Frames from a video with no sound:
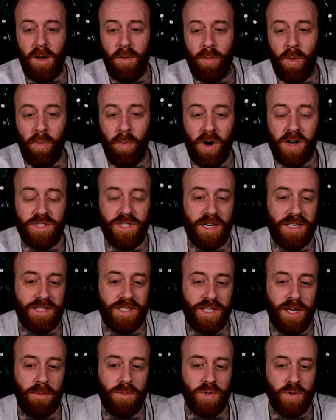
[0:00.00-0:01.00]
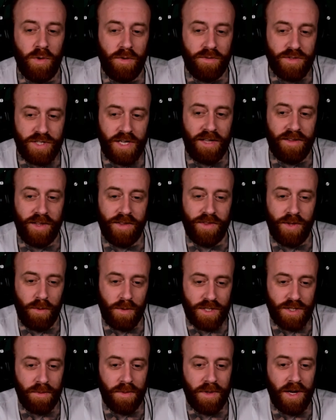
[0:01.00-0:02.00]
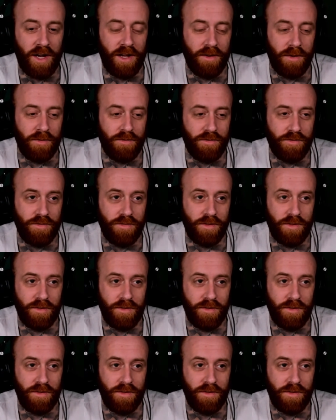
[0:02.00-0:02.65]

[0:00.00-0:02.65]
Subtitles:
But Marcion seems to have seen that there was some kind of